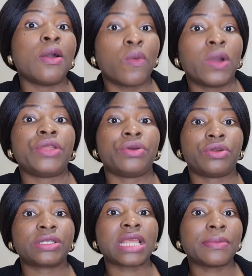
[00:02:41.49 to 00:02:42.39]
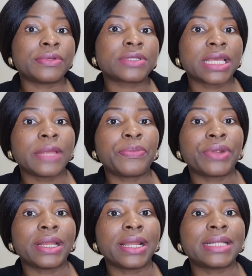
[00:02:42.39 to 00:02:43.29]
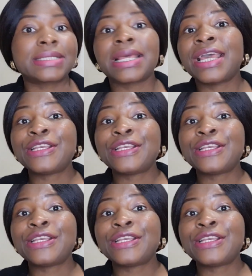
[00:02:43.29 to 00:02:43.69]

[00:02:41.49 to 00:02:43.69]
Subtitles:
why you're not able to get pregnant.